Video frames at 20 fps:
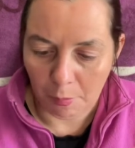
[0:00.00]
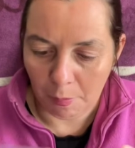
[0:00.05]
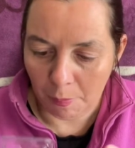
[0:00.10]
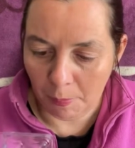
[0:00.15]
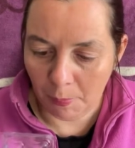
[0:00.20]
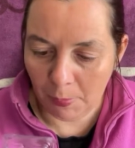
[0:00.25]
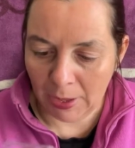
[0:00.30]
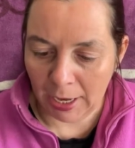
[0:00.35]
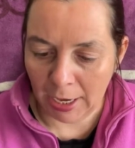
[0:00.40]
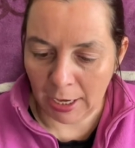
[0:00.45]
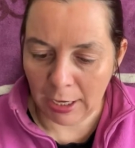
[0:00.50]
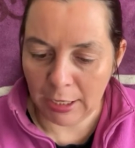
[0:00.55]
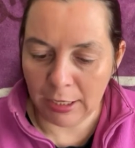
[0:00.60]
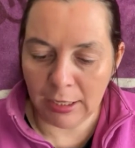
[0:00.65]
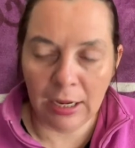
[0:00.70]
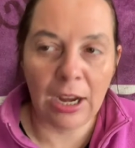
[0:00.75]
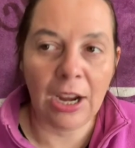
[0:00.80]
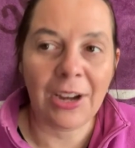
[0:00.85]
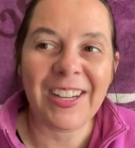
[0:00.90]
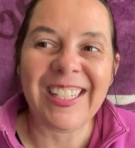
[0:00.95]
but
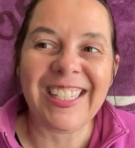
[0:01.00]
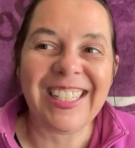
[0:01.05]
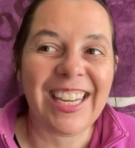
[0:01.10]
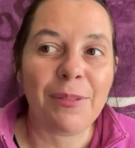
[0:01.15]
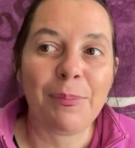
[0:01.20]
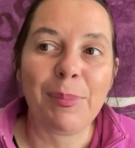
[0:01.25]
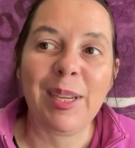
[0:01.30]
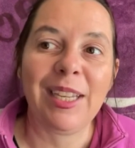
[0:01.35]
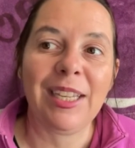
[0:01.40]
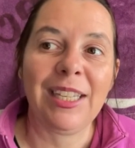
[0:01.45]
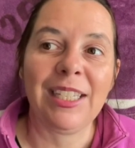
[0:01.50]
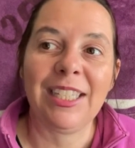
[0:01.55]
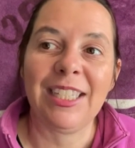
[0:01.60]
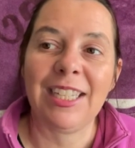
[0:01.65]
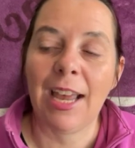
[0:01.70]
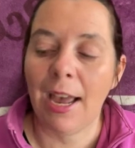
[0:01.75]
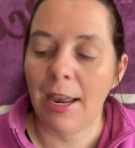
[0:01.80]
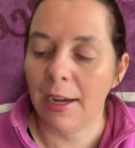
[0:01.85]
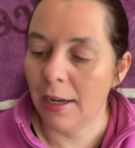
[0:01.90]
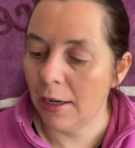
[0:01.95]
you're going to see me
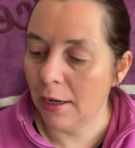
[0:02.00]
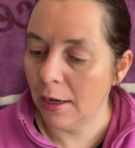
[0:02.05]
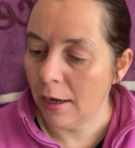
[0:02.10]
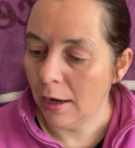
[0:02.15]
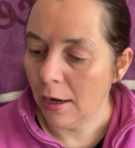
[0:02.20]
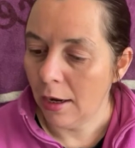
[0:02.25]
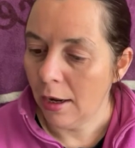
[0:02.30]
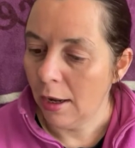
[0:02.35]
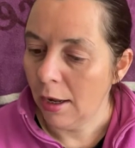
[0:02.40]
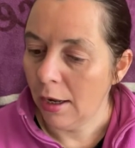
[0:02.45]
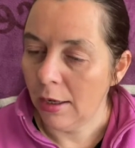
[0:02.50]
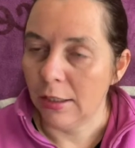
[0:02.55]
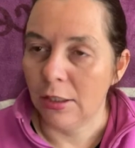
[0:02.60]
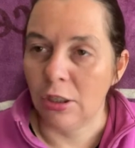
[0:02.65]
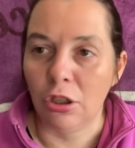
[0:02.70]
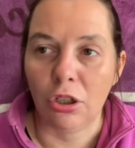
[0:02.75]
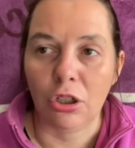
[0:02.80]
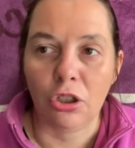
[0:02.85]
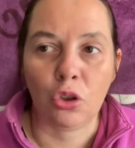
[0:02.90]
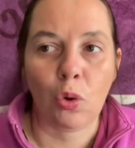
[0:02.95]
starting
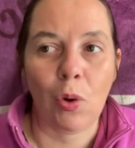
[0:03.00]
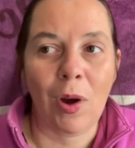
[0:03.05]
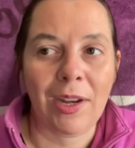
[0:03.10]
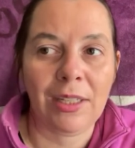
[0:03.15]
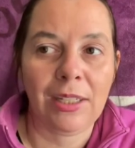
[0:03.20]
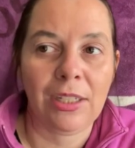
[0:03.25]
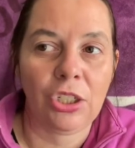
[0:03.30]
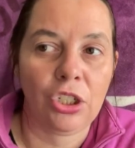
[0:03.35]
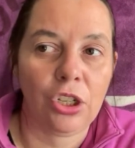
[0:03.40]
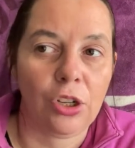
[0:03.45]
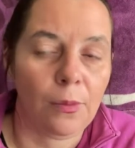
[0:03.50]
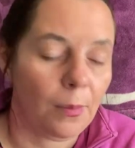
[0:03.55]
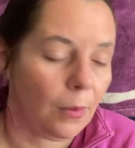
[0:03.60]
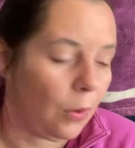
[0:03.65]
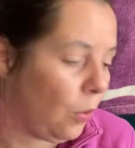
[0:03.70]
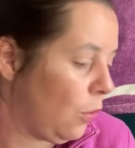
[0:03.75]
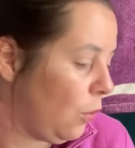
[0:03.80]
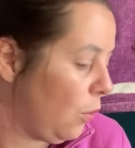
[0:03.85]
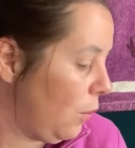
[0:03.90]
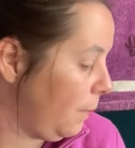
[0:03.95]
to transition
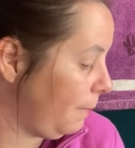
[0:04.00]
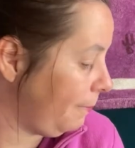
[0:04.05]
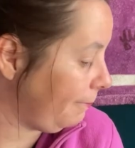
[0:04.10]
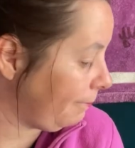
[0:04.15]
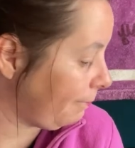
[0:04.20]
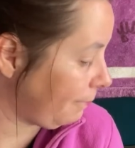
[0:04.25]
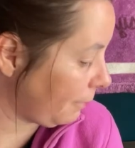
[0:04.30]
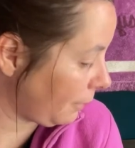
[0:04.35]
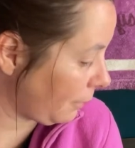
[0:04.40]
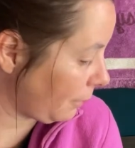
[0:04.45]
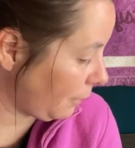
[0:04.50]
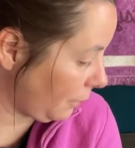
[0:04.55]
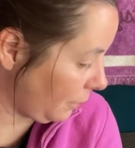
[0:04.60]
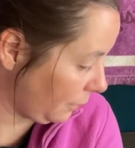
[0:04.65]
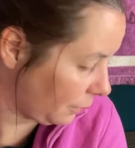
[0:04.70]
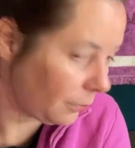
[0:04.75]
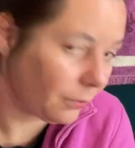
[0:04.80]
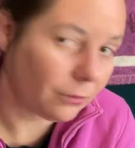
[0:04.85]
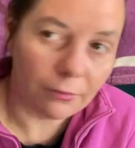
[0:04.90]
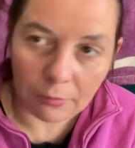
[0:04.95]
more
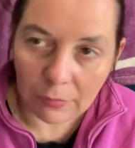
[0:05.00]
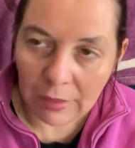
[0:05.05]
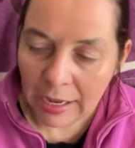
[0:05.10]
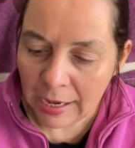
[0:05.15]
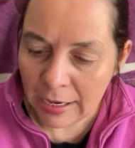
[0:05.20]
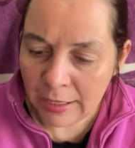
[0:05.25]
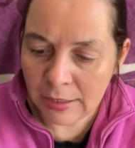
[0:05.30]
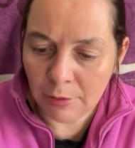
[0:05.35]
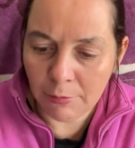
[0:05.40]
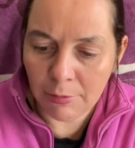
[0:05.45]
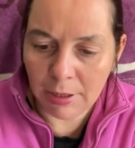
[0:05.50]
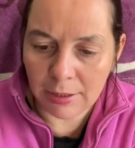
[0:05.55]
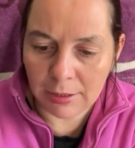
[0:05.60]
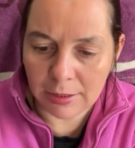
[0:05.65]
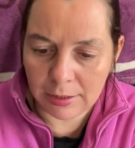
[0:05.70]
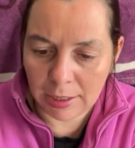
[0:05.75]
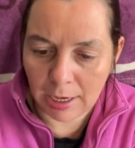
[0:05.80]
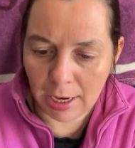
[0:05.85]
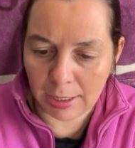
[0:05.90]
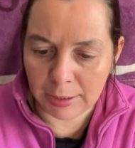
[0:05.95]
as the weather
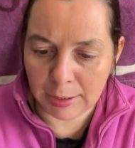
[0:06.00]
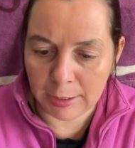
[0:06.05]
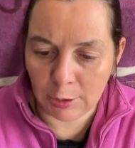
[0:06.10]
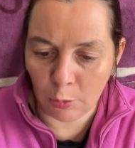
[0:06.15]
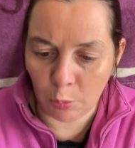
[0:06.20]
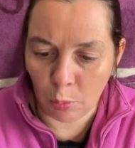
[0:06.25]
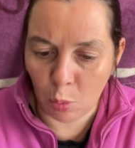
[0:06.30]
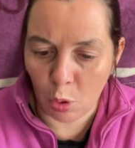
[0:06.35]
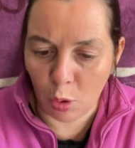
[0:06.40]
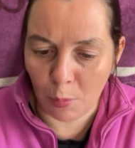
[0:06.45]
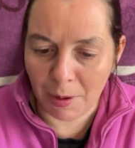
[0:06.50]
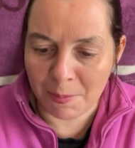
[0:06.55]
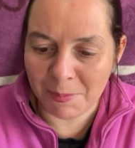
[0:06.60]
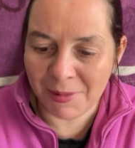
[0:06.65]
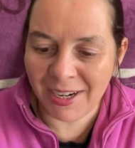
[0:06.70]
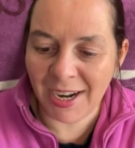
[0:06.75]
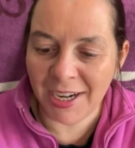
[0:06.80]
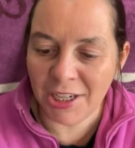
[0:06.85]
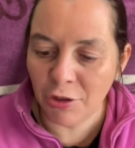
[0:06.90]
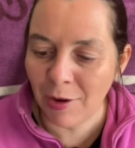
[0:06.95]
starts to warm. And when
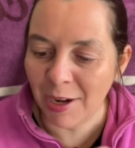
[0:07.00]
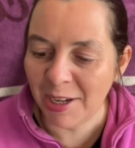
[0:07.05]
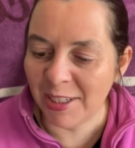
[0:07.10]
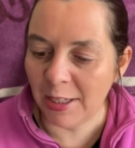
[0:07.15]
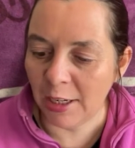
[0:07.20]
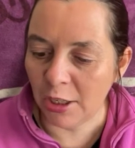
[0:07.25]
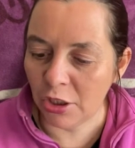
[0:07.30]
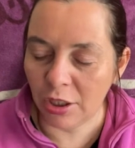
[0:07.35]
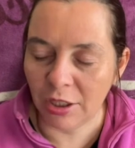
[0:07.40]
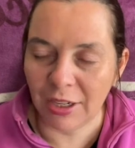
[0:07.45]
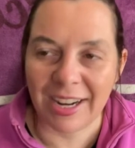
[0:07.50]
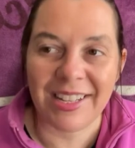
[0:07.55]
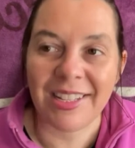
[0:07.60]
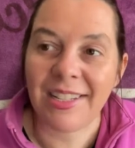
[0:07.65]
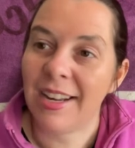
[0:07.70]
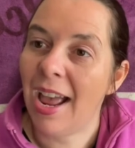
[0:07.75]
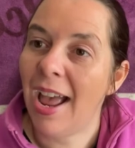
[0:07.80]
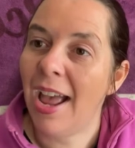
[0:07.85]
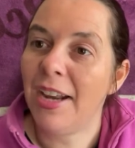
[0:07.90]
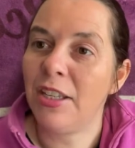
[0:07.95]
I transition, I
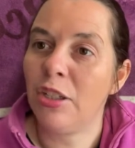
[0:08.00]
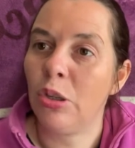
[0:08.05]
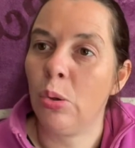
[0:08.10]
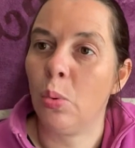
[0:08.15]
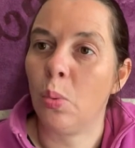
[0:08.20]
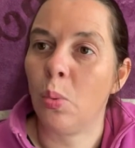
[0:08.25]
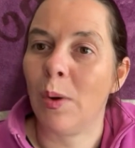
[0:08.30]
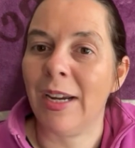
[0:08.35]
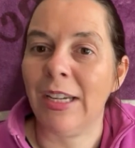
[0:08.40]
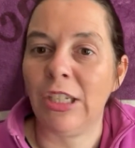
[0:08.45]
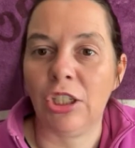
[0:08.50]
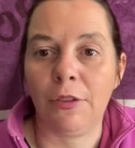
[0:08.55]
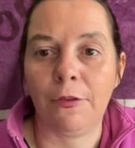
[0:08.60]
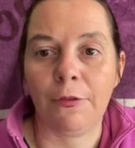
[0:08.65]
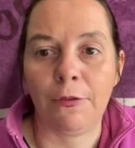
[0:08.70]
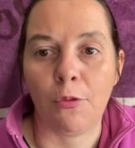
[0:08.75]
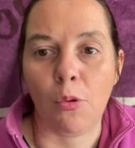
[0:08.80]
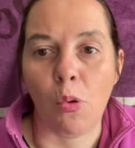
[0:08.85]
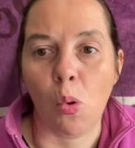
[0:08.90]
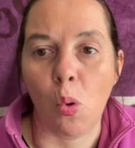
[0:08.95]
start to reach
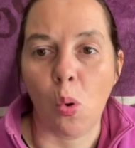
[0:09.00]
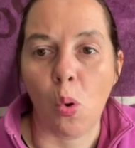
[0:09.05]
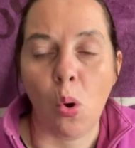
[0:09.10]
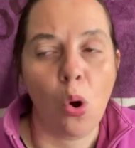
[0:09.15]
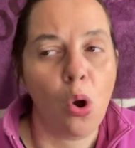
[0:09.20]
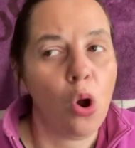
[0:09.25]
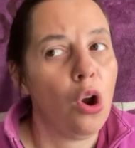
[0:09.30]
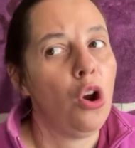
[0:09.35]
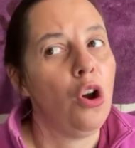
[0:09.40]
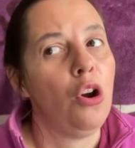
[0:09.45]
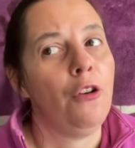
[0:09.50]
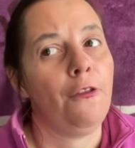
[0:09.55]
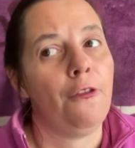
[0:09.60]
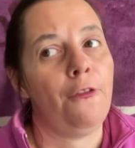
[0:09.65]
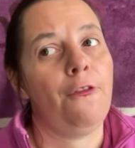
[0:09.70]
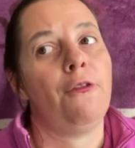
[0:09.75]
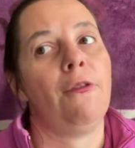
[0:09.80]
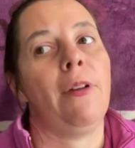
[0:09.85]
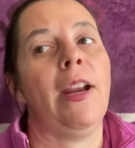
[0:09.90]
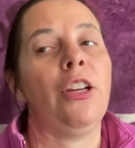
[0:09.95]
for
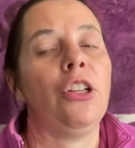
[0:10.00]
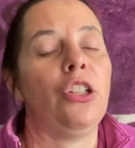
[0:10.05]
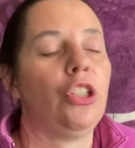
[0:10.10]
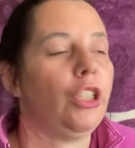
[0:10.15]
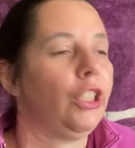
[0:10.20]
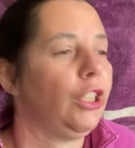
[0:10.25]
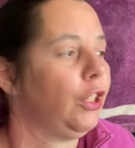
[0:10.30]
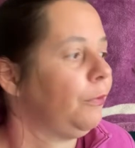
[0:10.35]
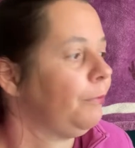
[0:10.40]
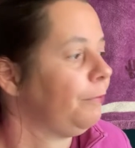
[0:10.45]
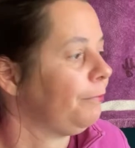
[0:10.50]
fresh,